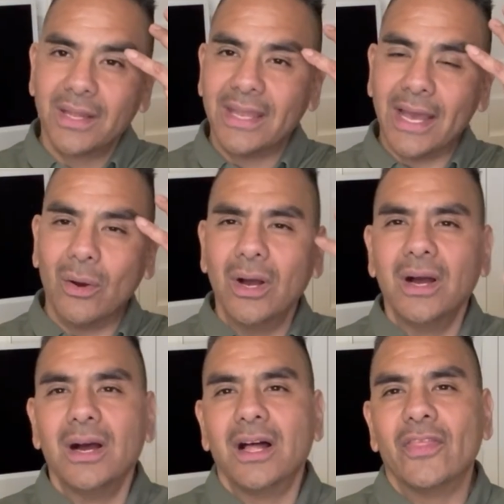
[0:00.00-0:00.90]
Now,
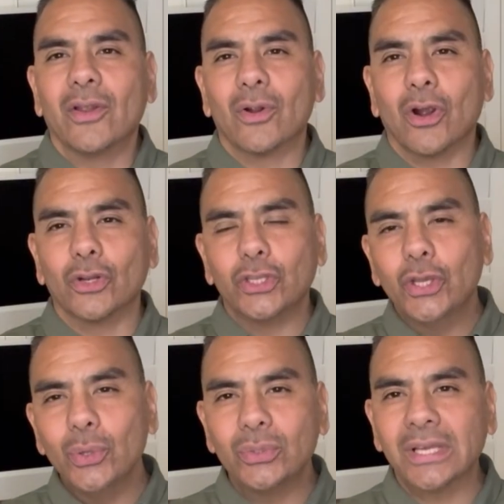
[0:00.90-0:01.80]
there are
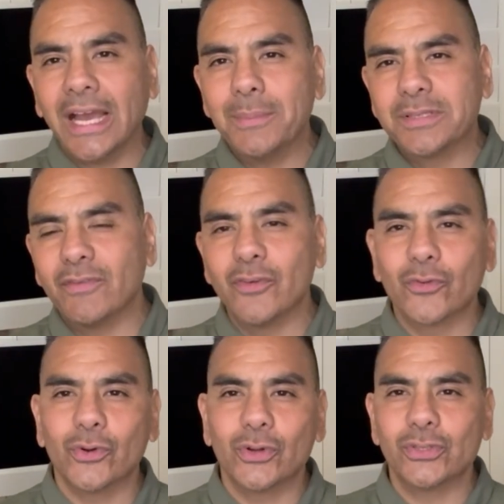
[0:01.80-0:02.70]
two types of
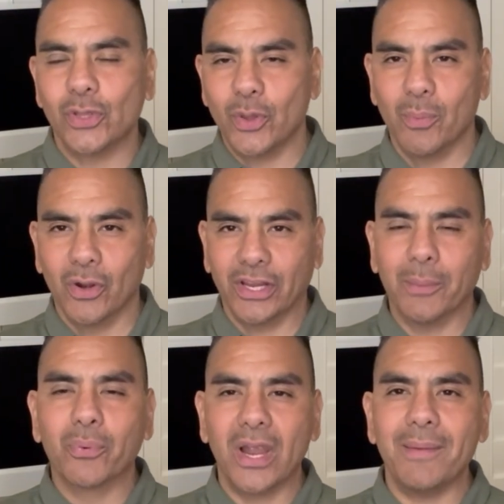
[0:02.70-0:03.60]
inverters on the
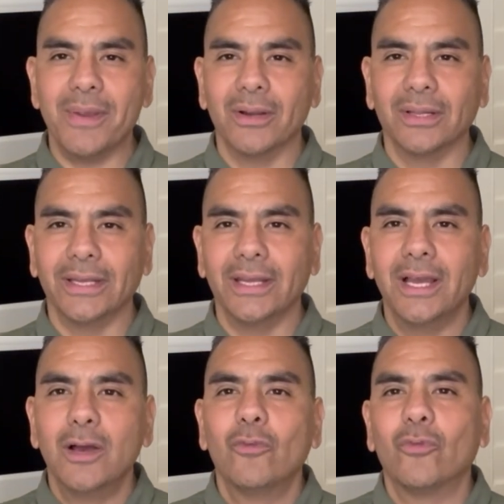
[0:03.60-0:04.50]
market, primarily
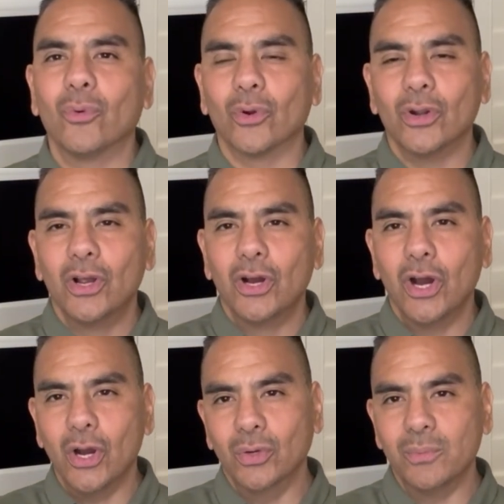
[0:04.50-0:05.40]
for
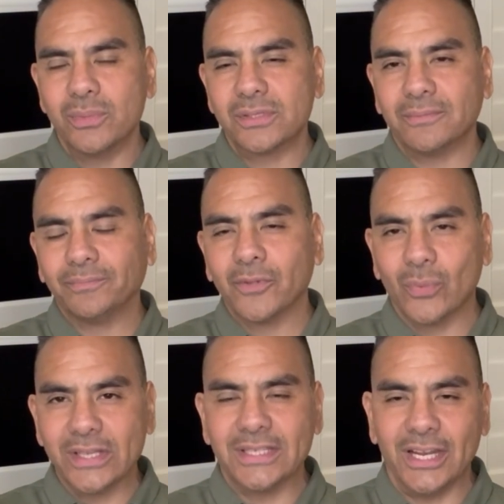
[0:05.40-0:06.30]
homes,
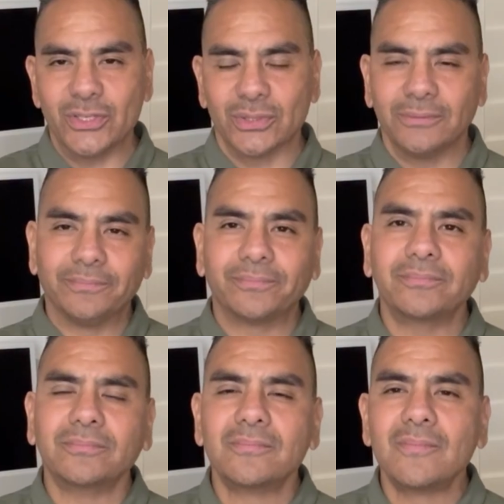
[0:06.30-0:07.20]
residential.
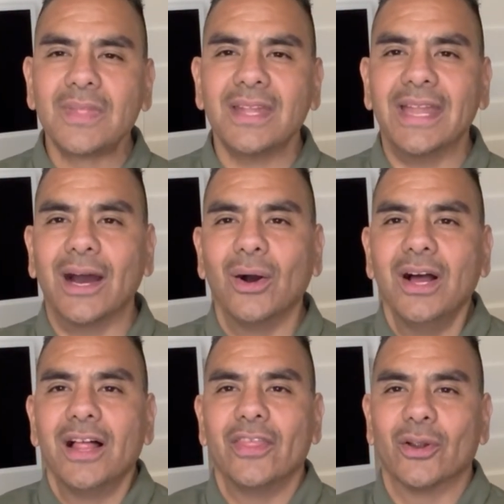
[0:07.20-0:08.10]
Now,
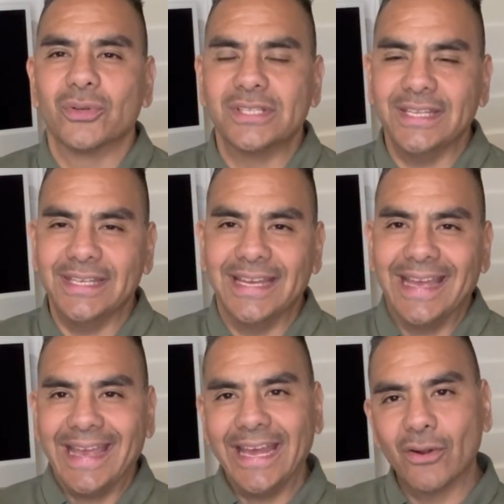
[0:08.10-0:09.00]
there's the
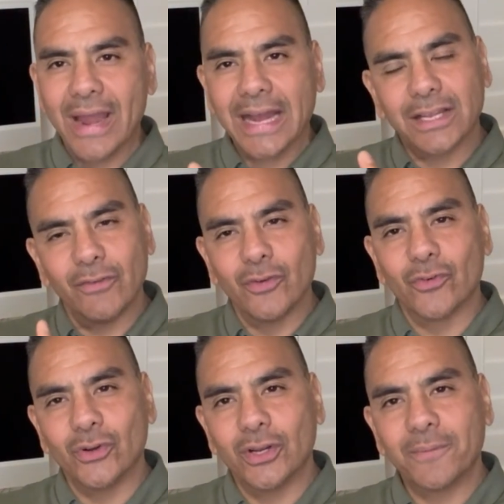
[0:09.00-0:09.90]
interactive
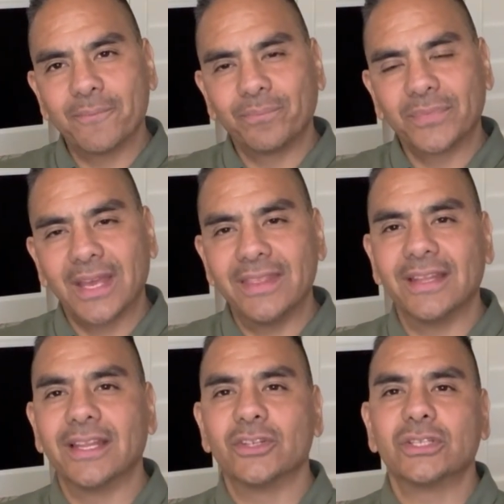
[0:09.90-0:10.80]
inverter, and
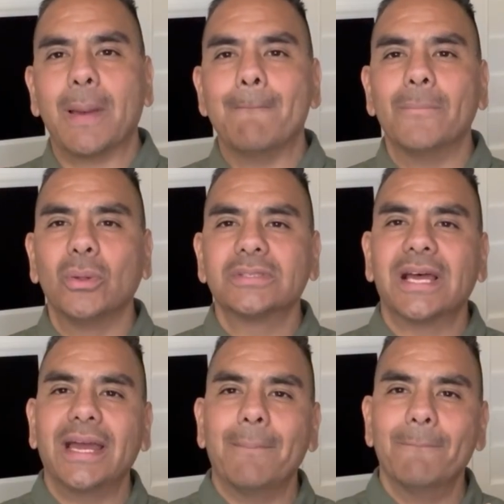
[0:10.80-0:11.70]
then there's a
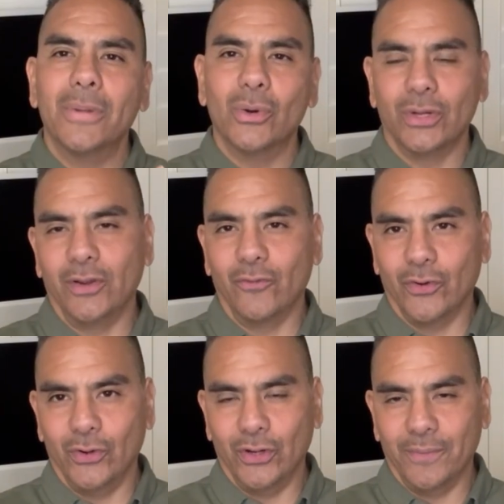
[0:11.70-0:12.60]
multi-mode
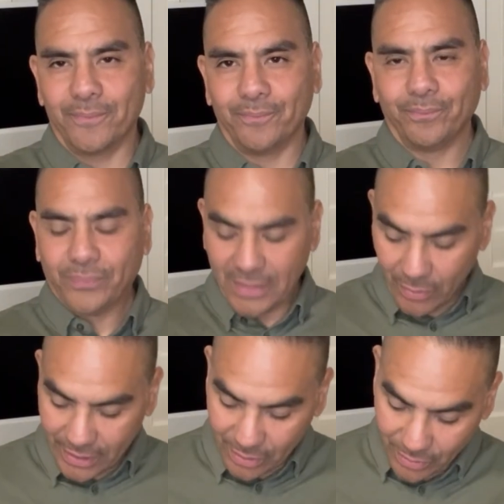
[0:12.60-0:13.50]
inverter. Now,
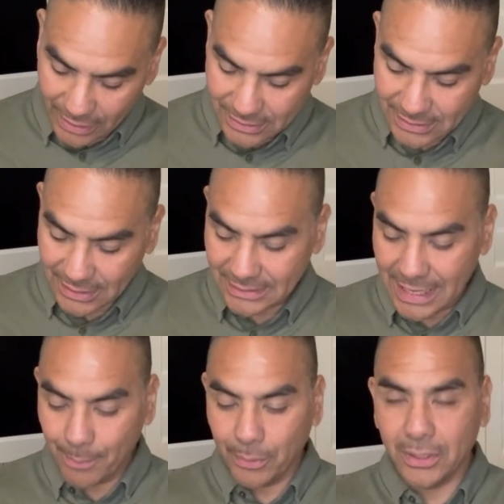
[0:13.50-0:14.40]
here is an
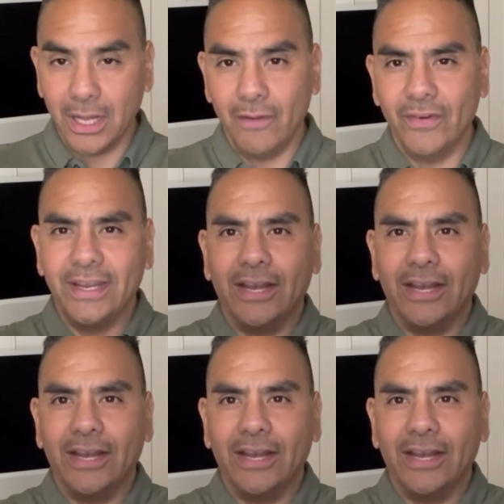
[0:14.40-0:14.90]
example of an